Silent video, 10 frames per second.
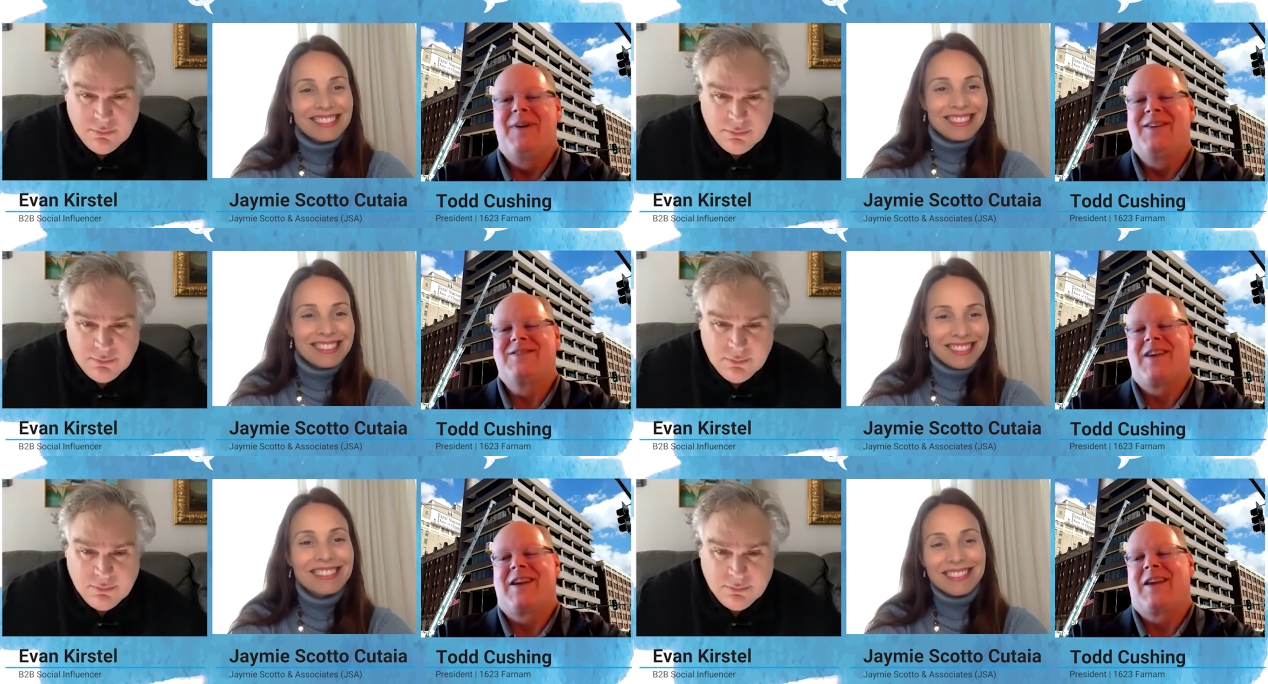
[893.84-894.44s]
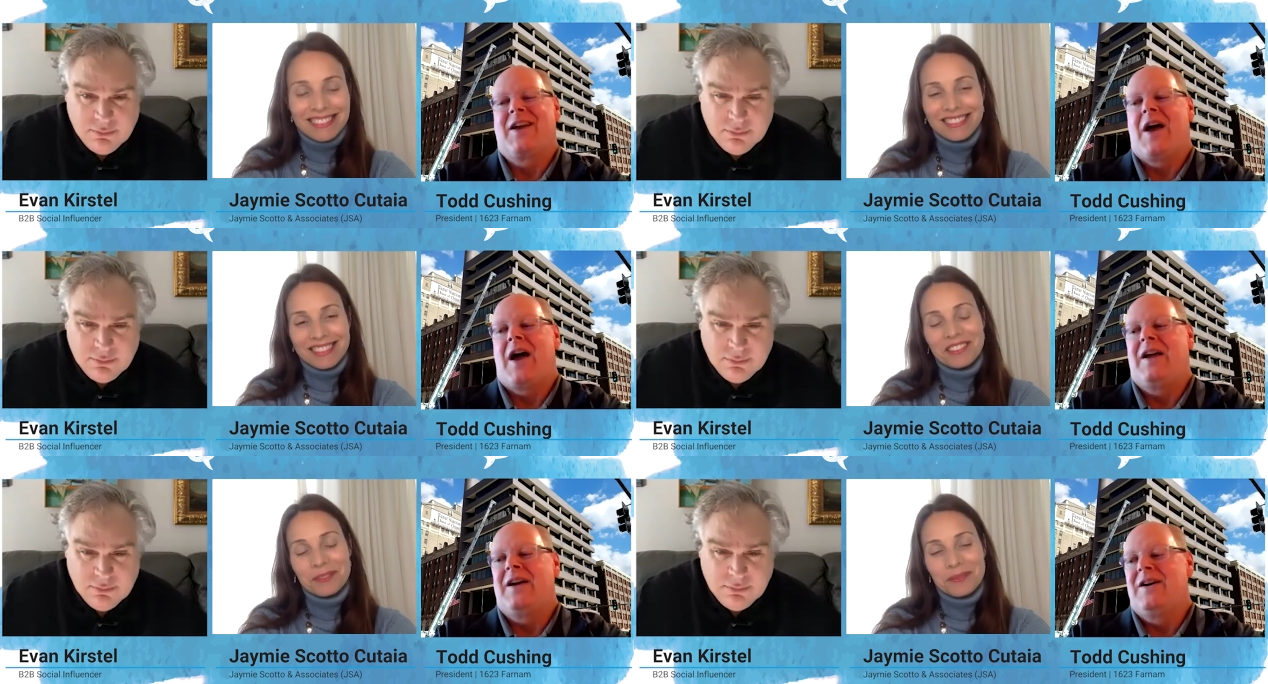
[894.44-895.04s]
Speaker 1: But it's like
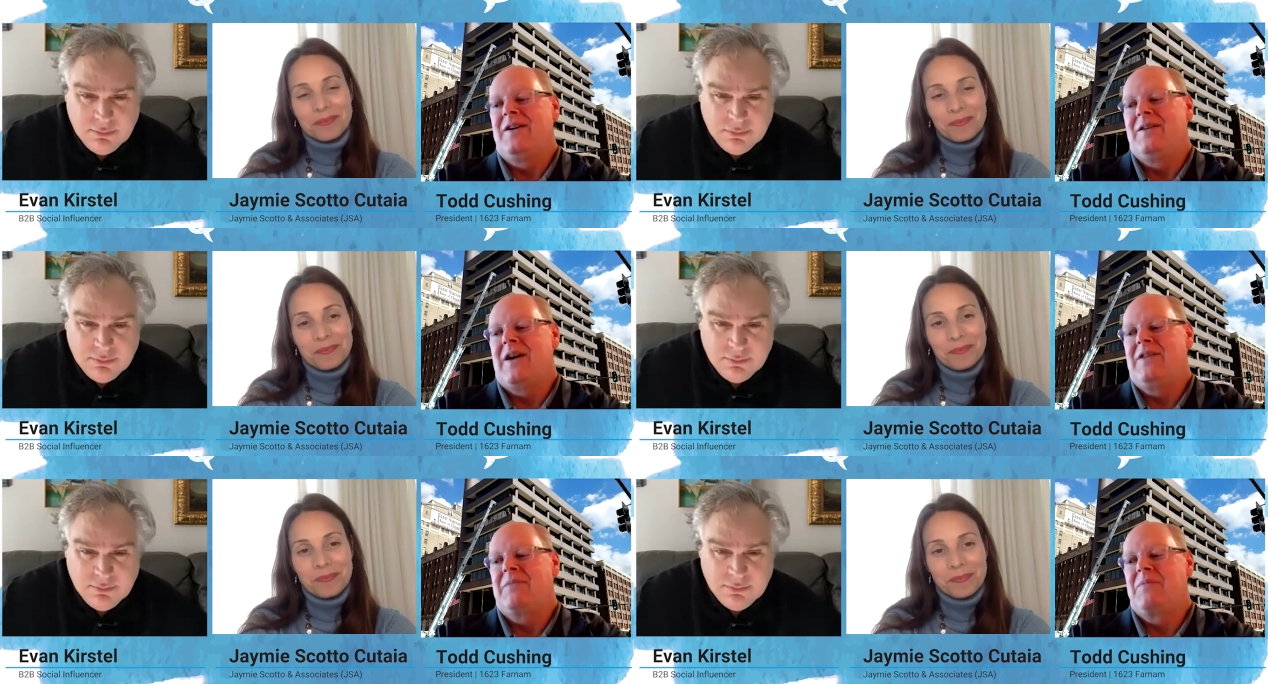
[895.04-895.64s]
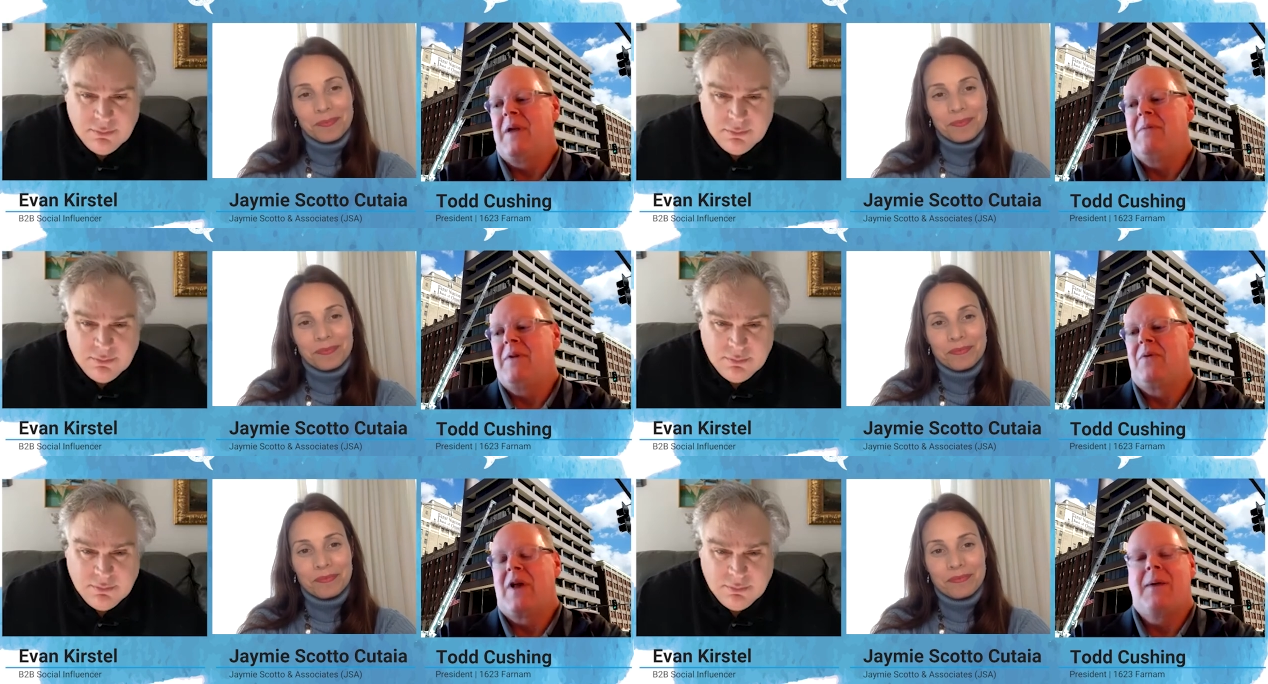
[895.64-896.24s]
I, uh, I think
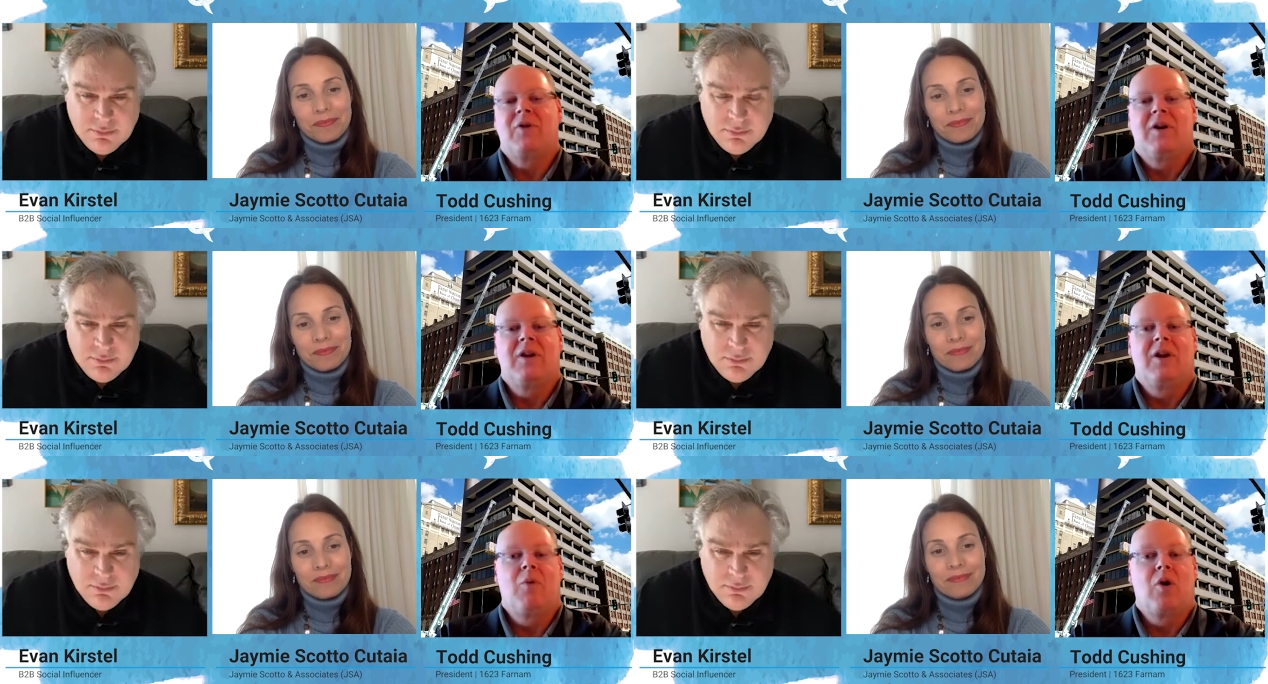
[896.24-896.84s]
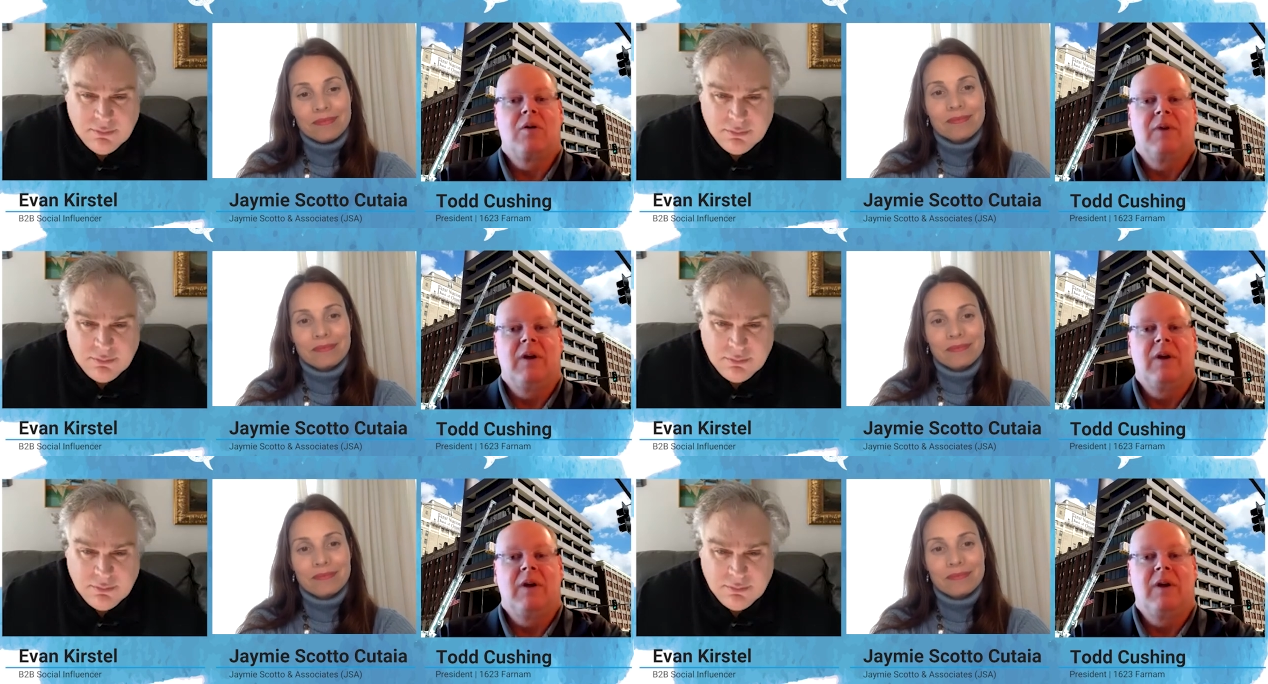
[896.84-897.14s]
maybe I would have hopped around a little more.